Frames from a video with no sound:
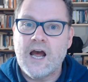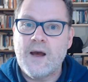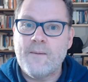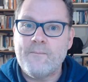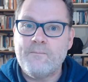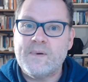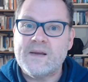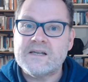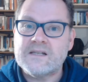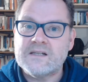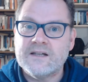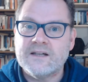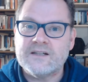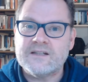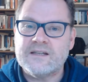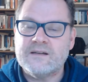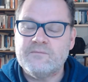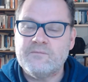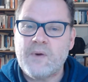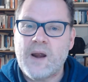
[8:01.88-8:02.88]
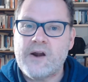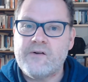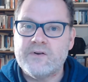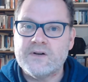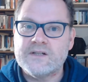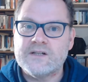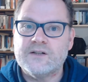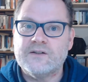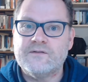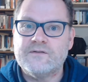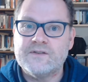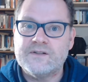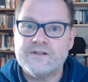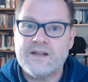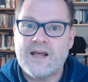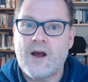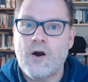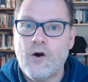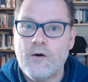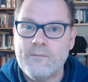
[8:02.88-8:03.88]
business imperatives
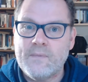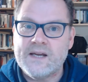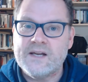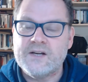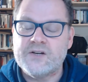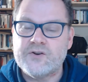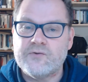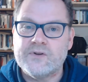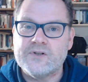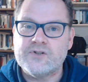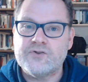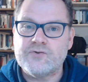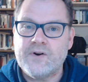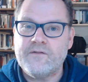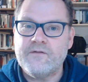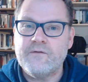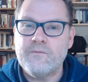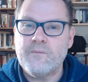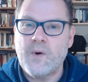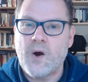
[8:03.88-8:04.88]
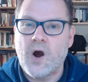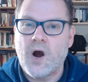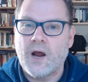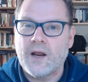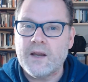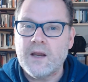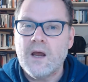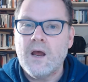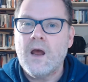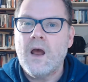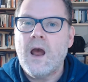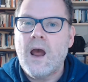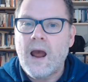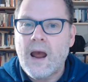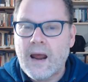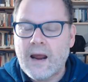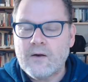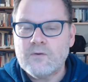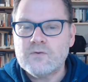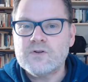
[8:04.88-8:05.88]
that our media is driven by,
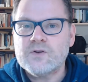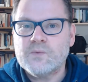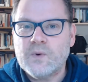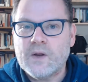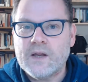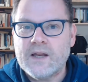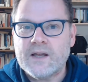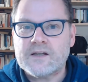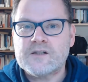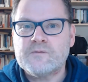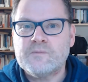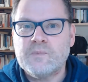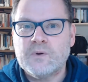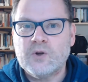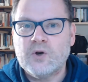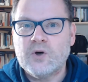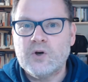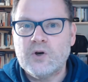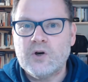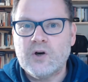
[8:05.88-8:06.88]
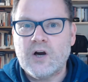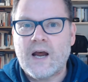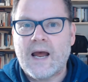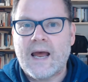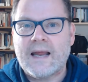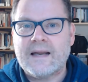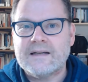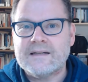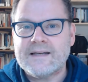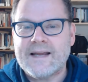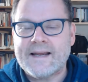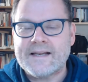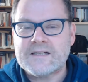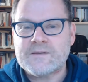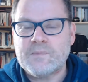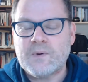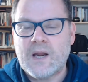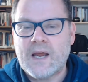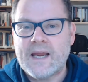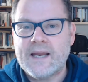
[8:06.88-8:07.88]
how do we explore and
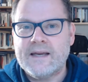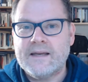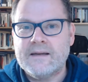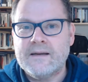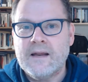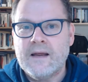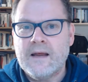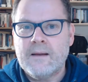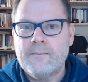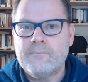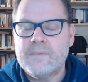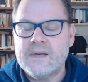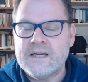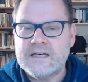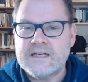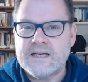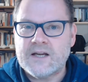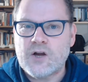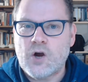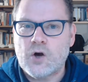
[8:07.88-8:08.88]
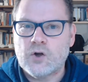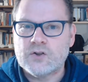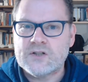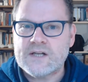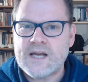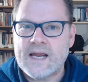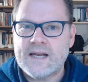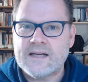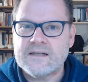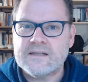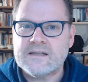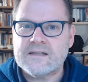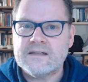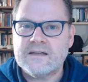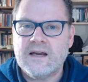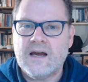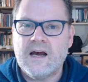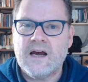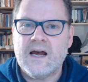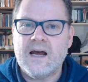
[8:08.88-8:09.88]
explain media content
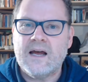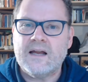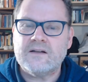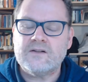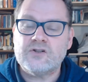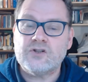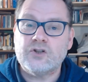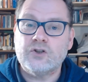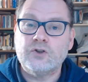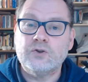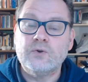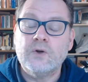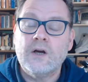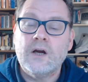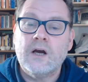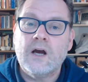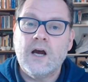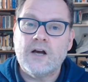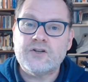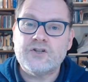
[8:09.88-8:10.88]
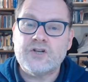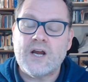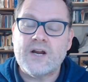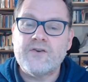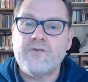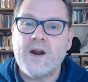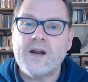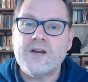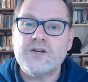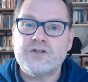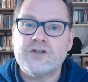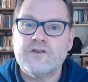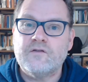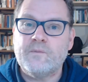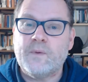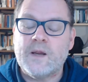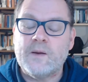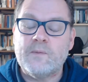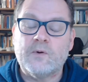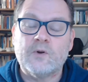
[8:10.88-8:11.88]
to a generation of
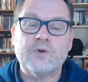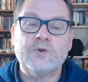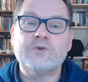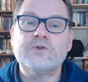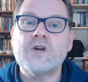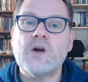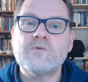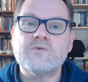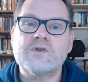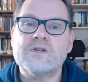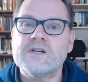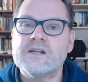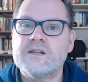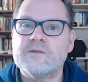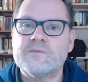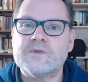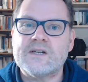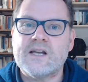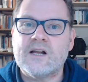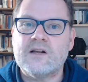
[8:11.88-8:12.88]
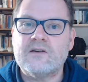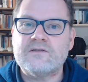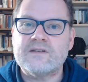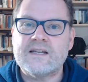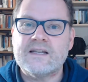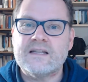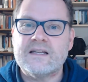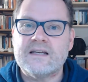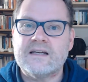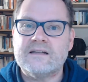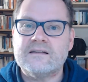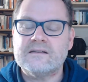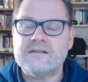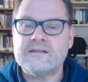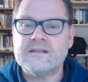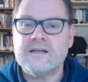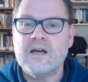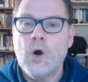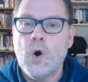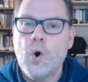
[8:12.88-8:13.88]
people who don't see themselves in
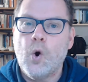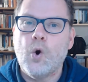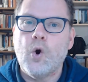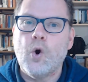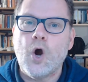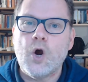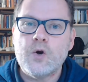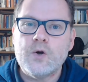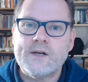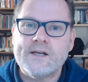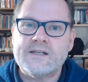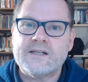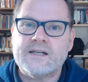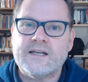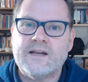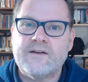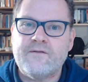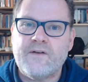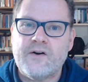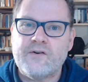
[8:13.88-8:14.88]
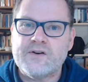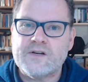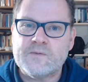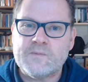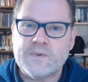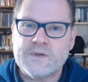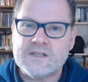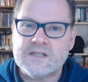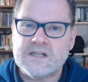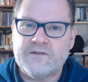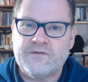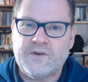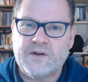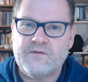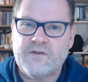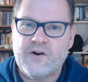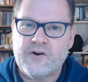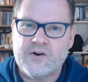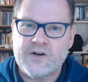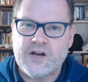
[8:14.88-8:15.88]
this, or only see a very specific,
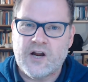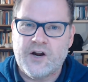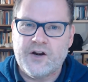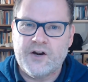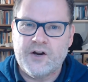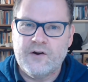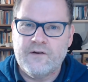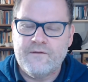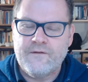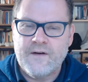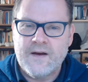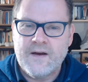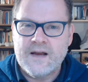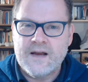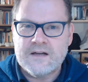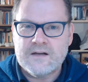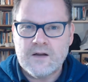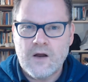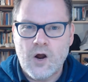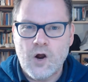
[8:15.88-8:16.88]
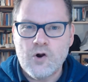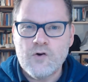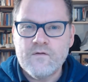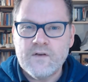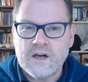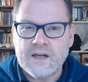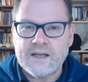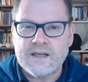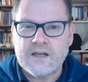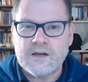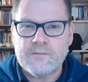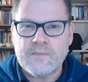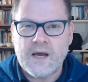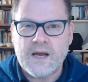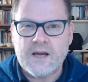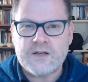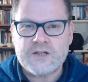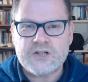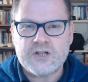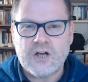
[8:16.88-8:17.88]
very kind of overly
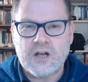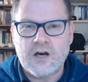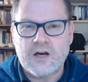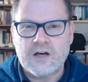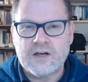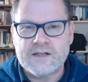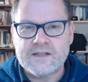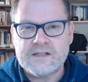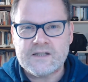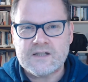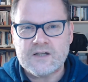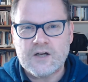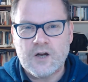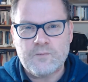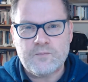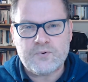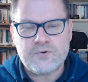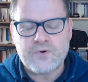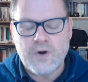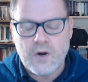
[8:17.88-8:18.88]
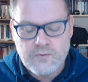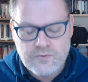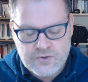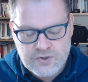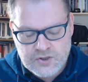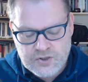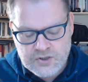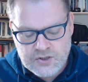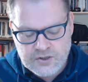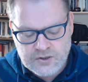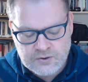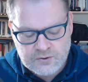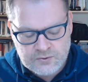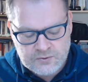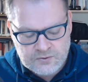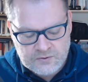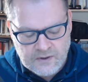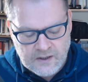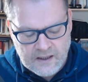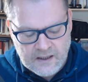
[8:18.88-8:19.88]
commercialized approach
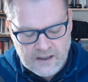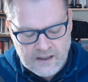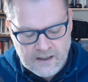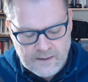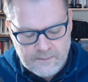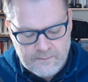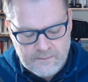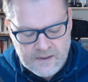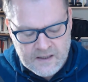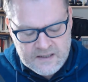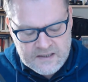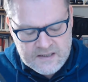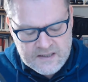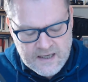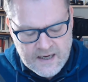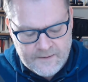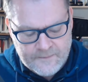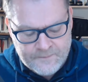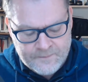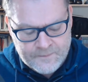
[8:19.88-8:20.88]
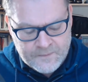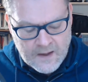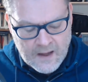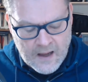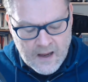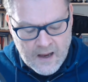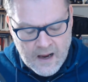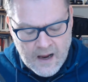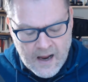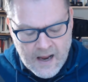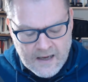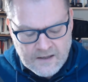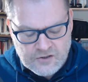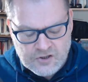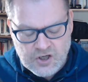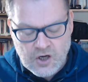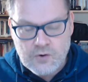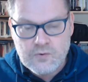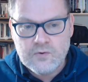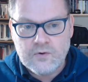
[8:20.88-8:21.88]
to media?
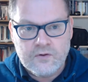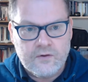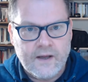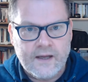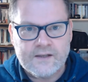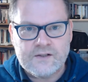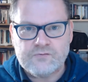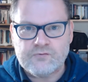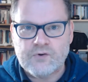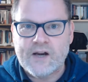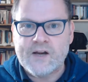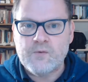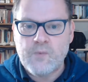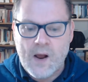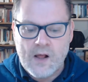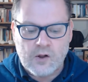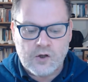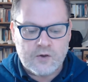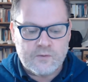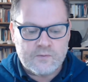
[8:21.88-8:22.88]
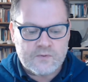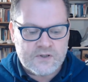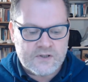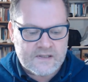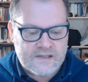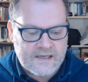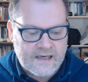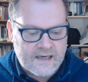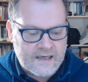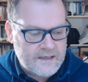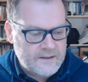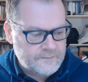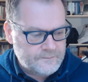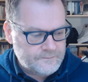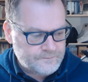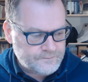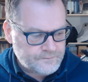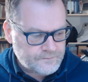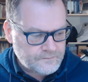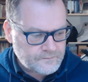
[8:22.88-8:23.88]
So it's really welcome to see
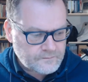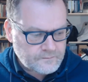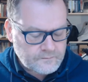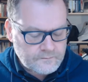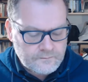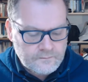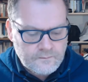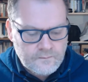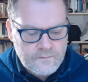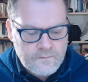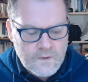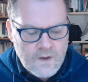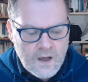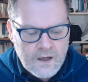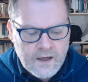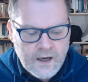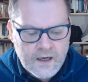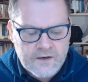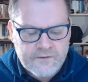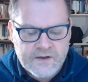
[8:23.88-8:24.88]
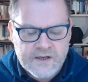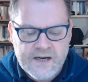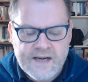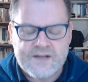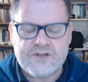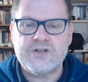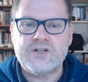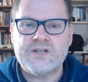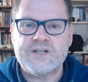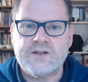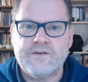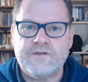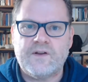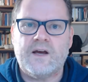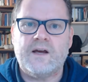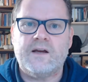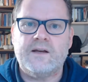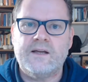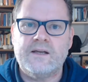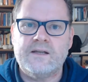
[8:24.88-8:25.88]
a kind of initiative
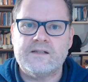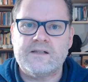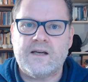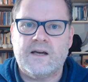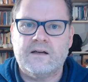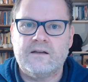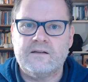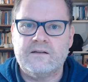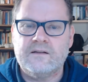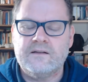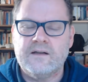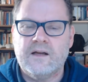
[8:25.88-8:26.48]
that is, and